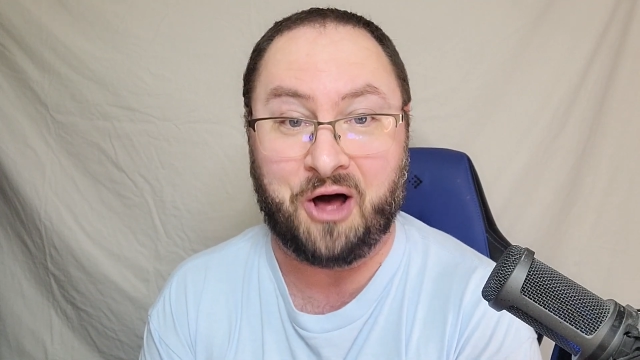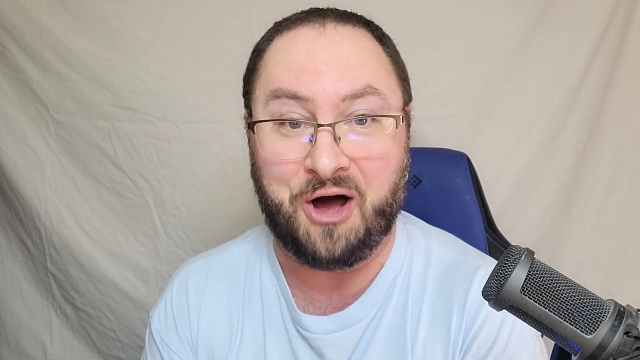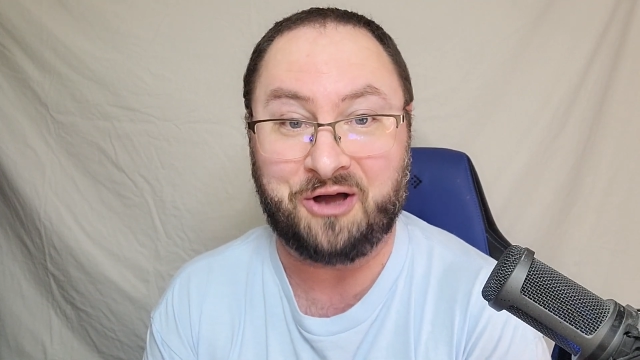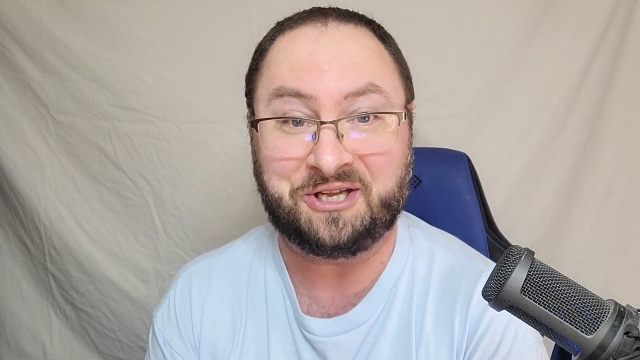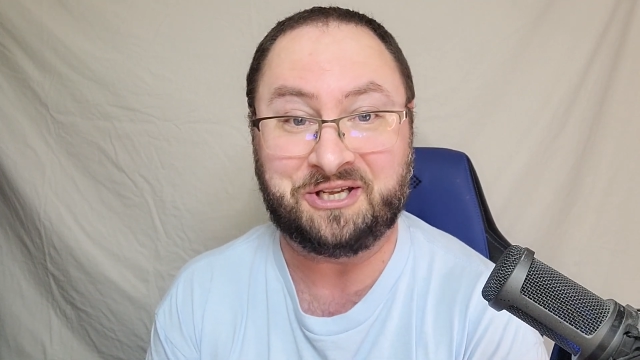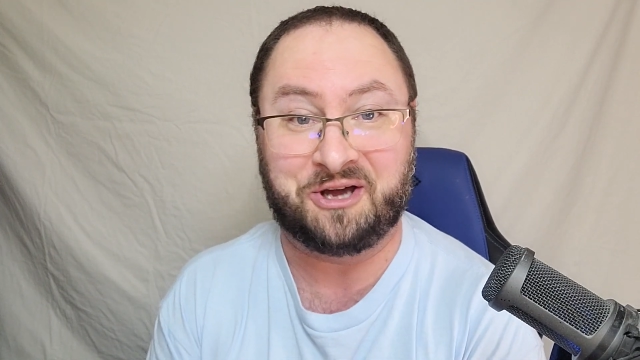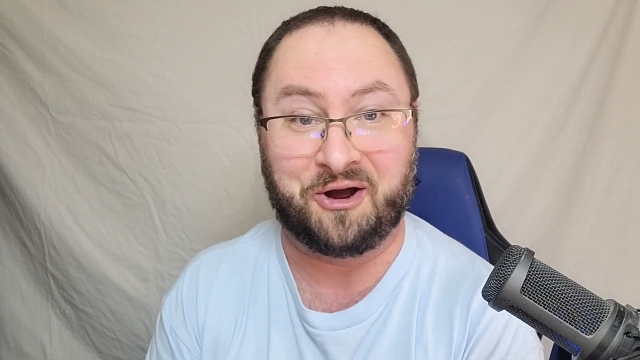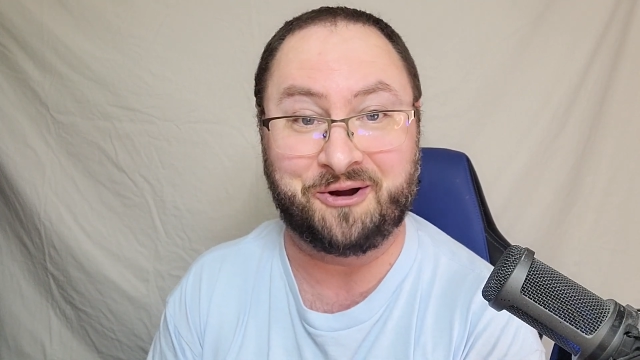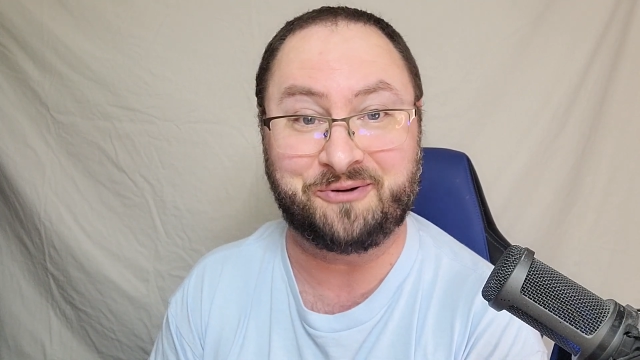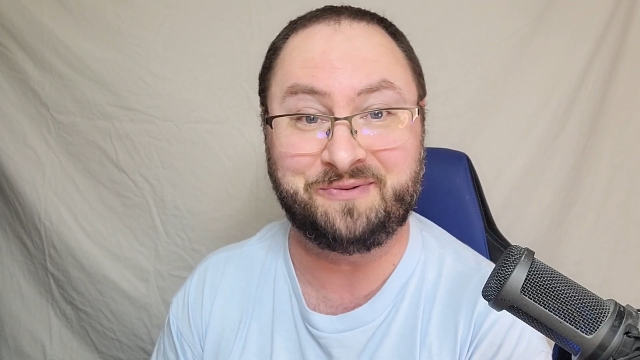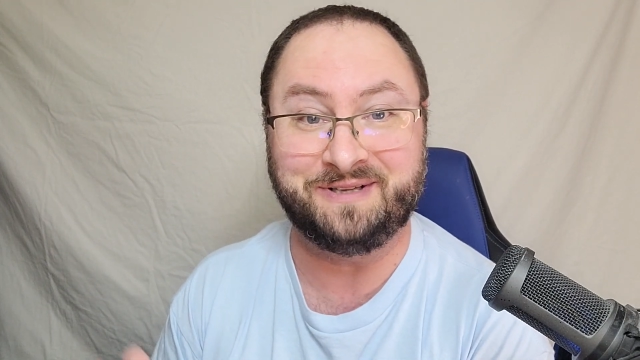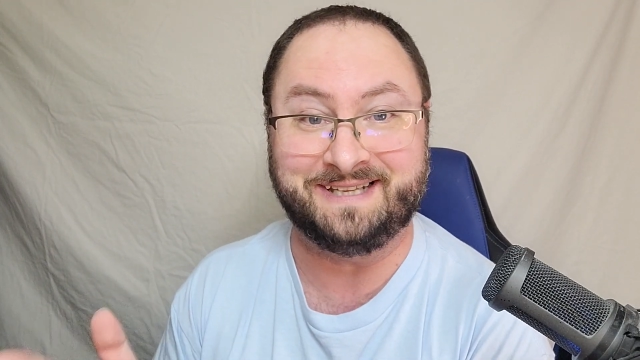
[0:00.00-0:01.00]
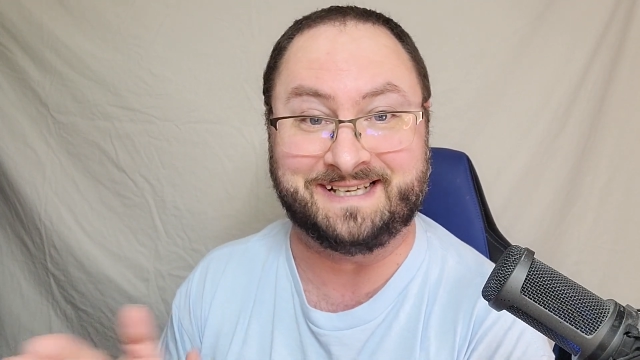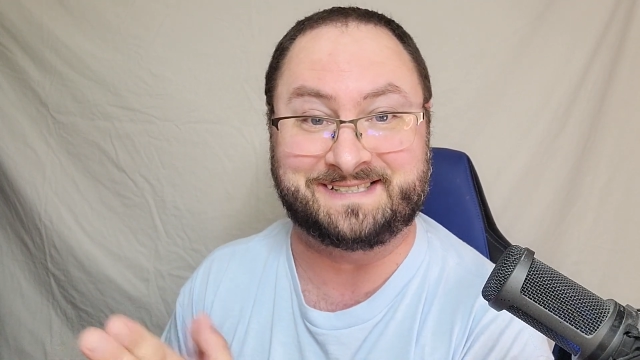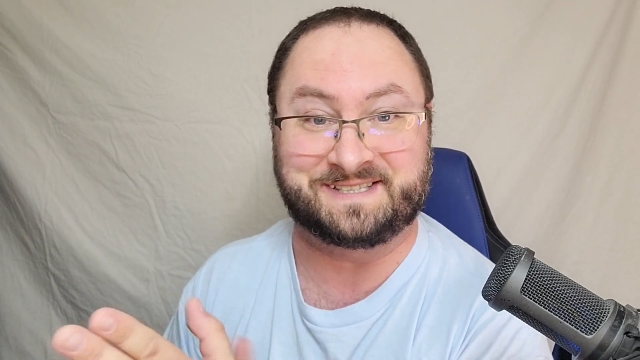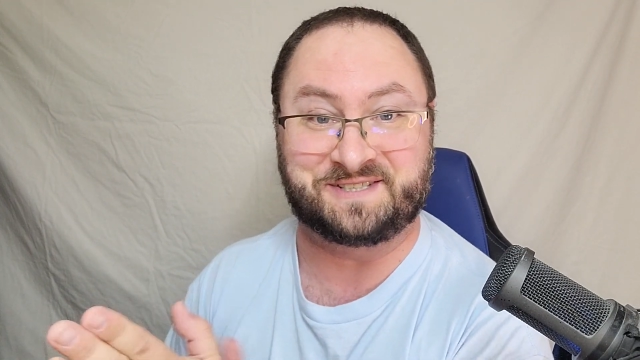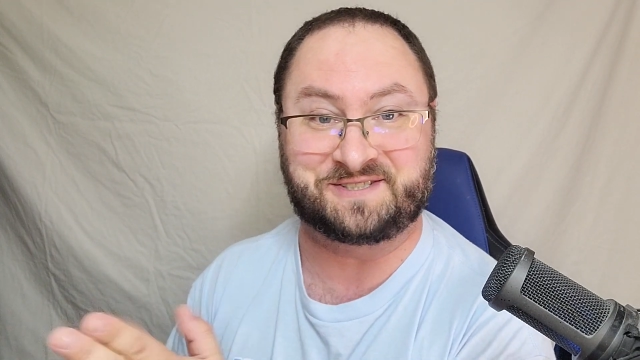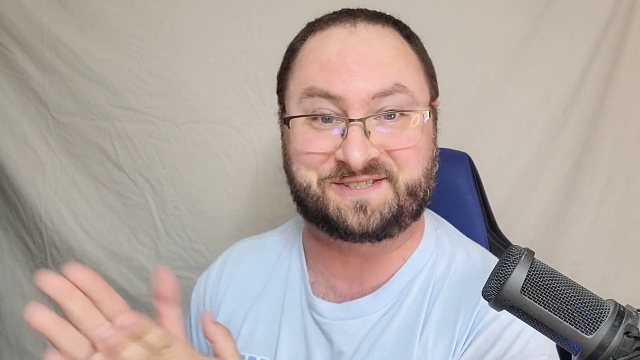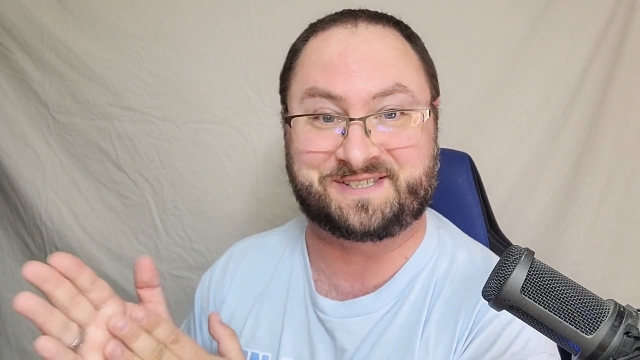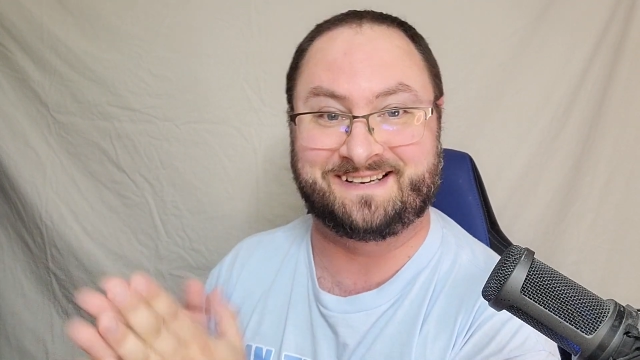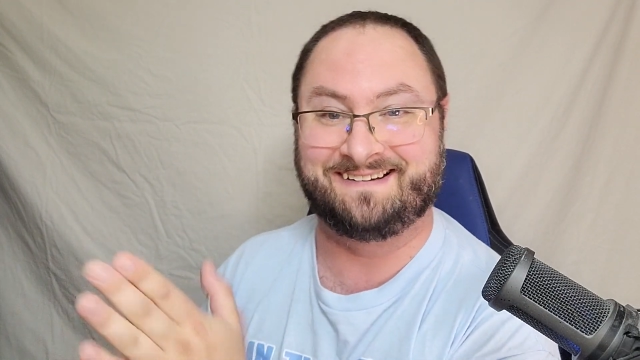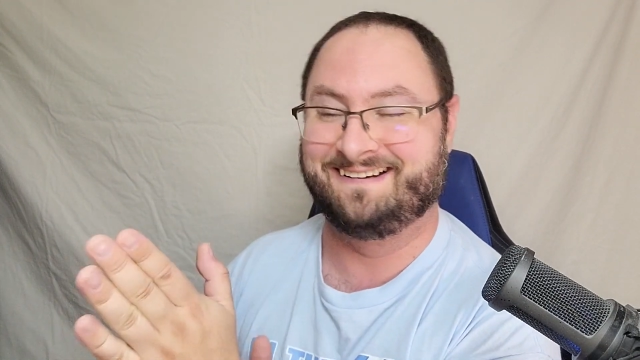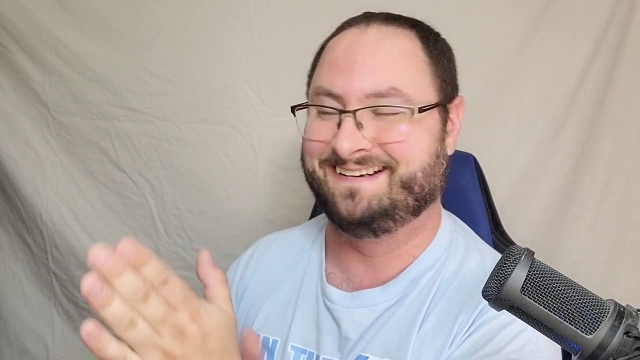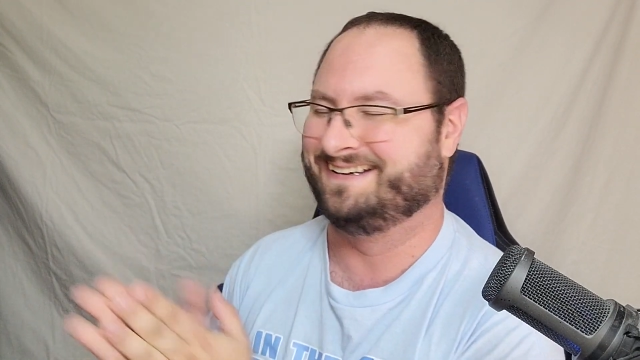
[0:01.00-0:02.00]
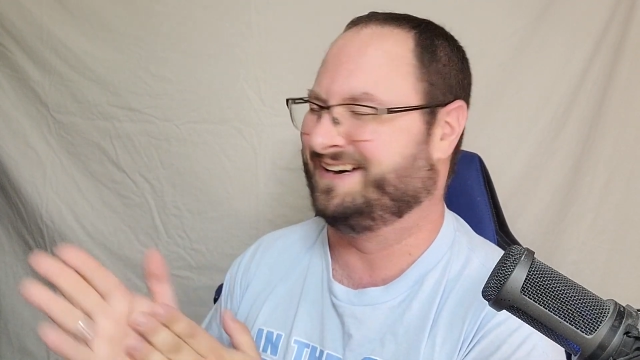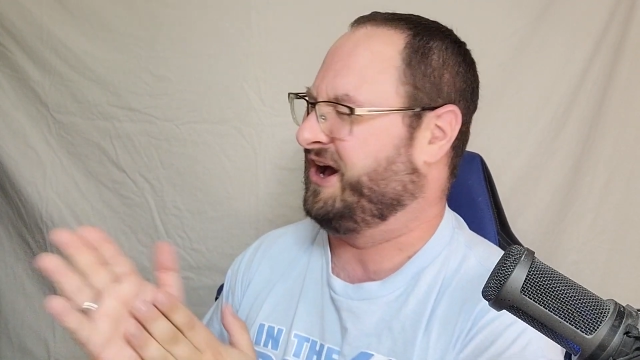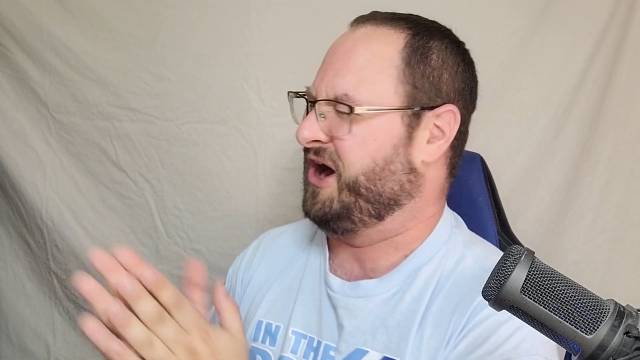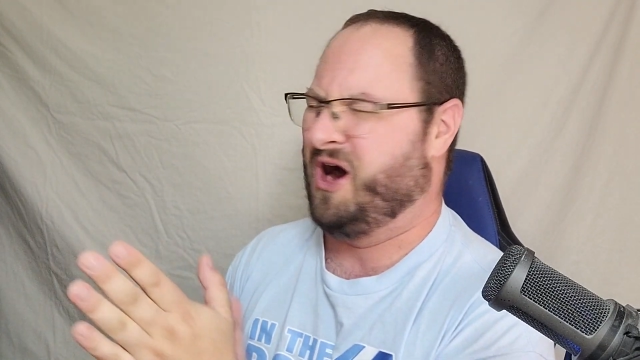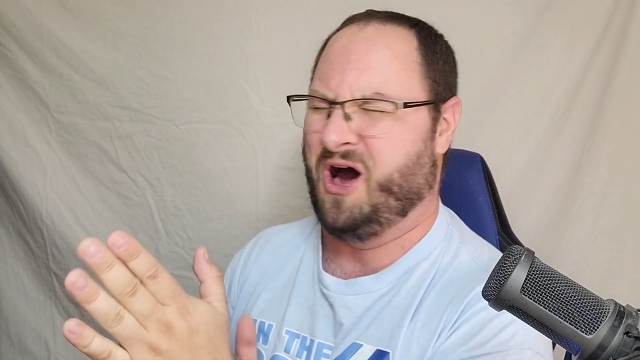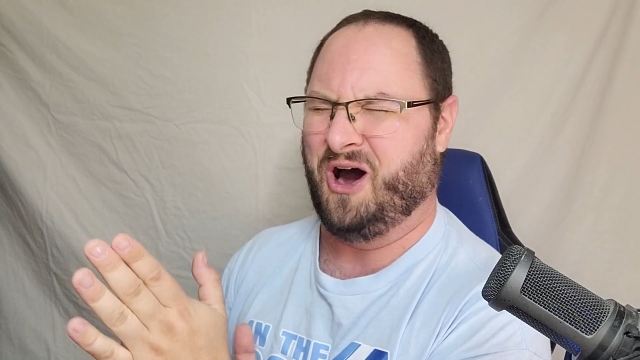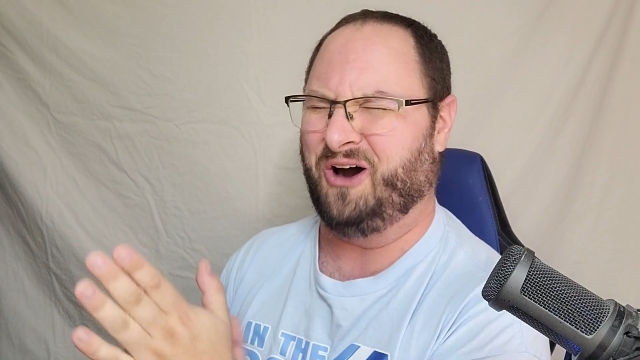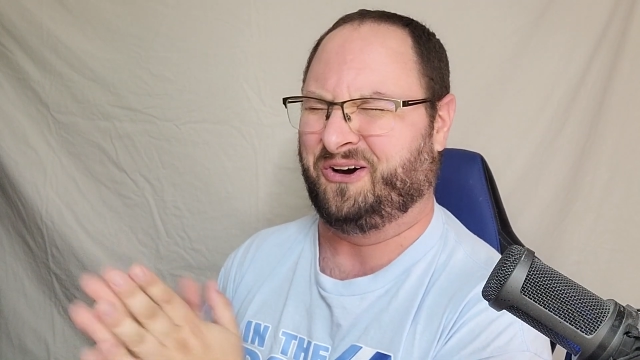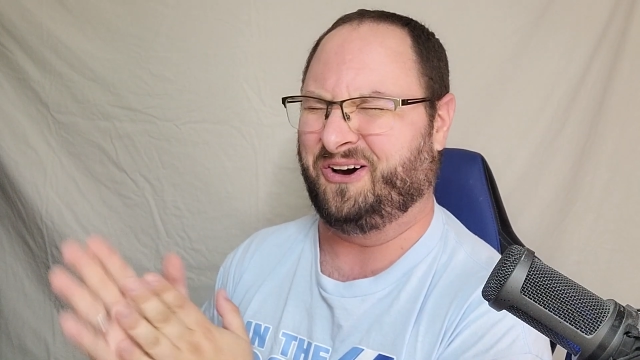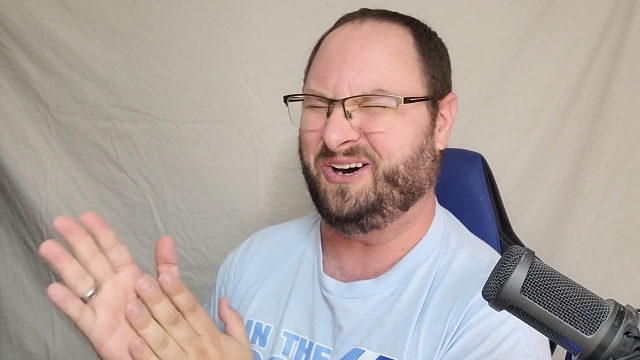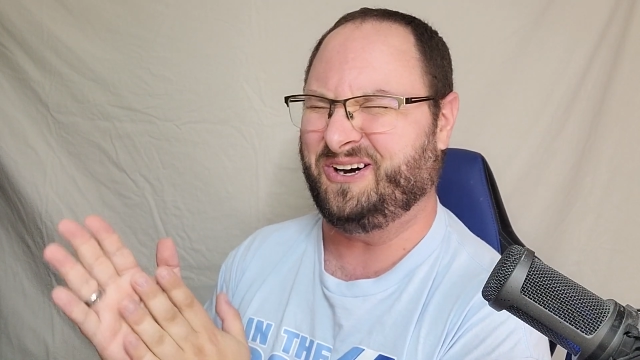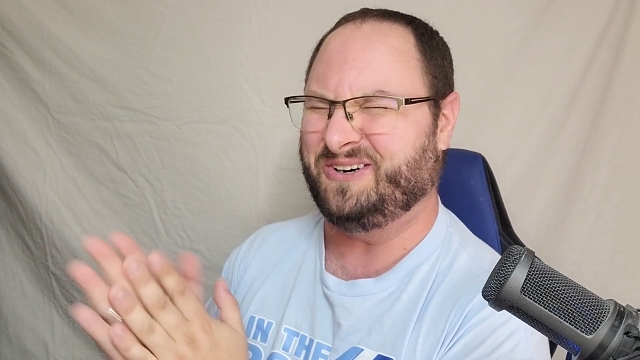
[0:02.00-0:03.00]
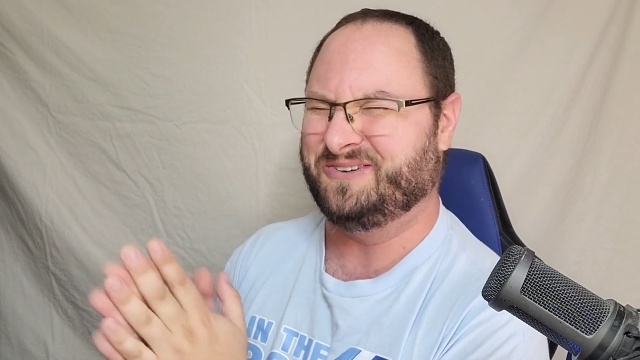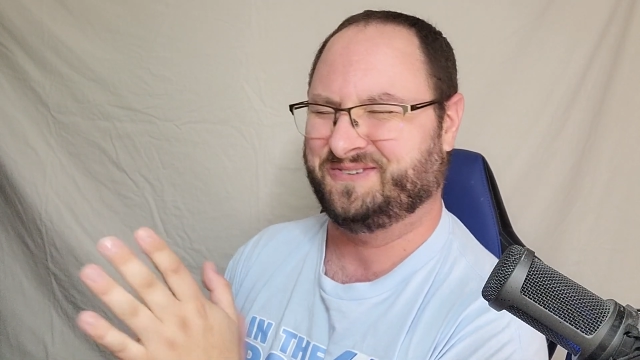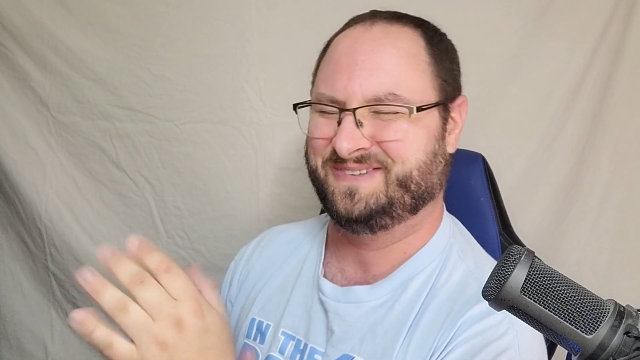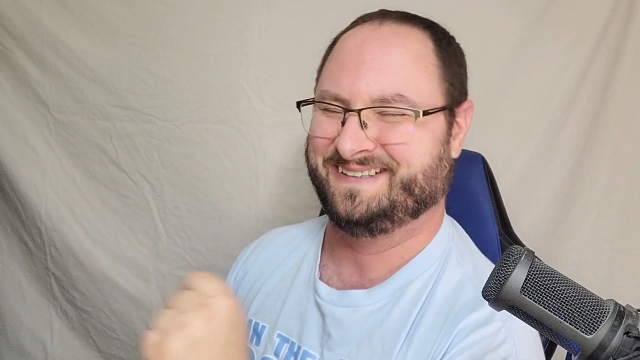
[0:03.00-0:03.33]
hockey card releases. Oh!